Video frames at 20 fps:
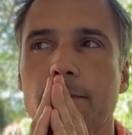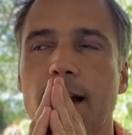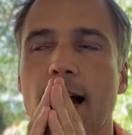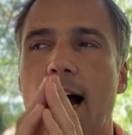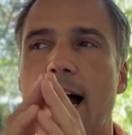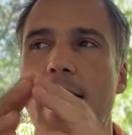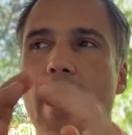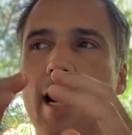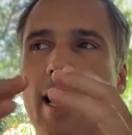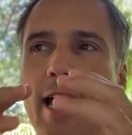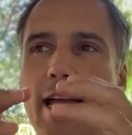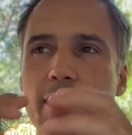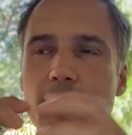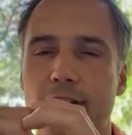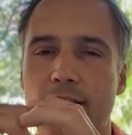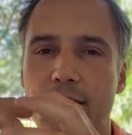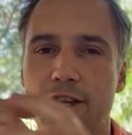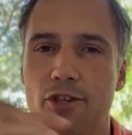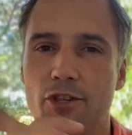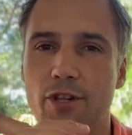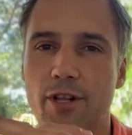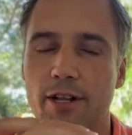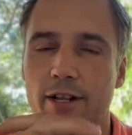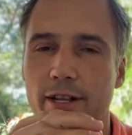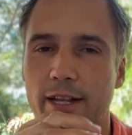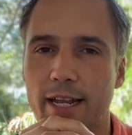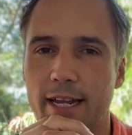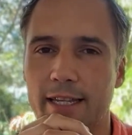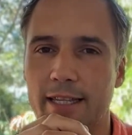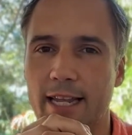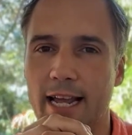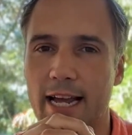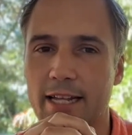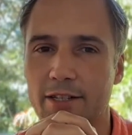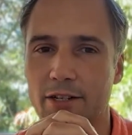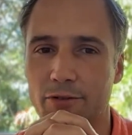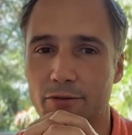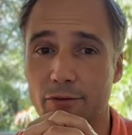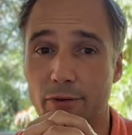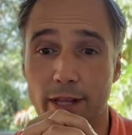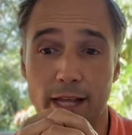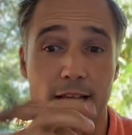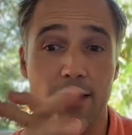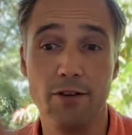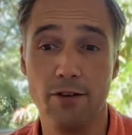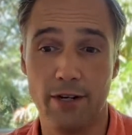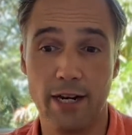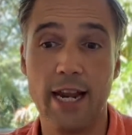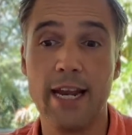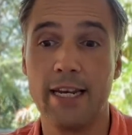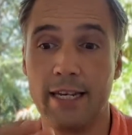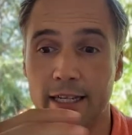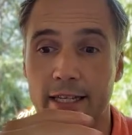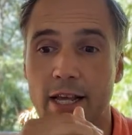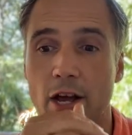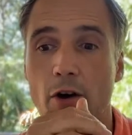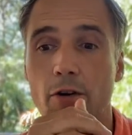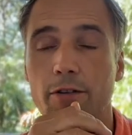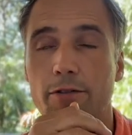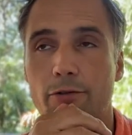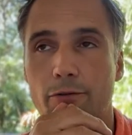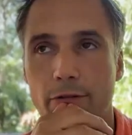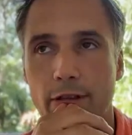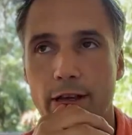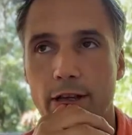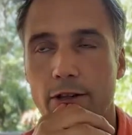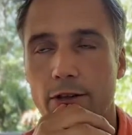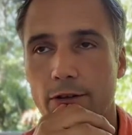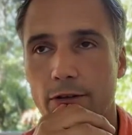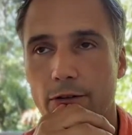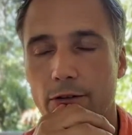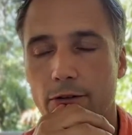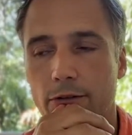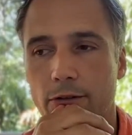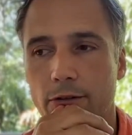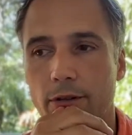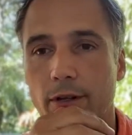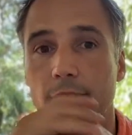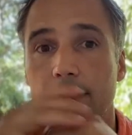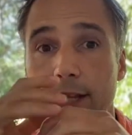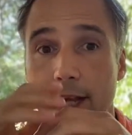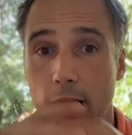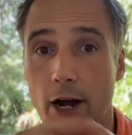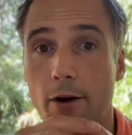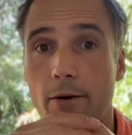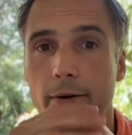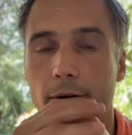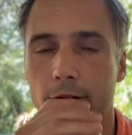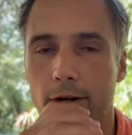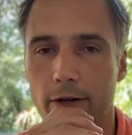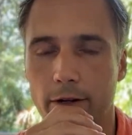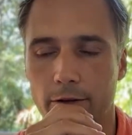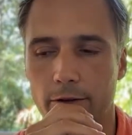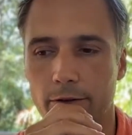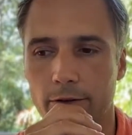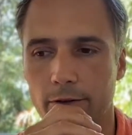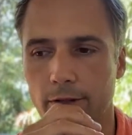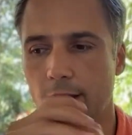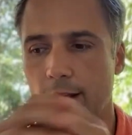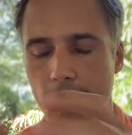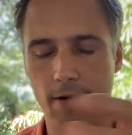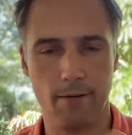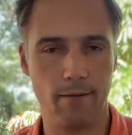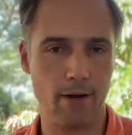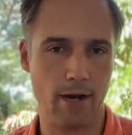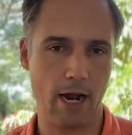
are essential in the Andean tradition, in the old traditions. The oracles, it's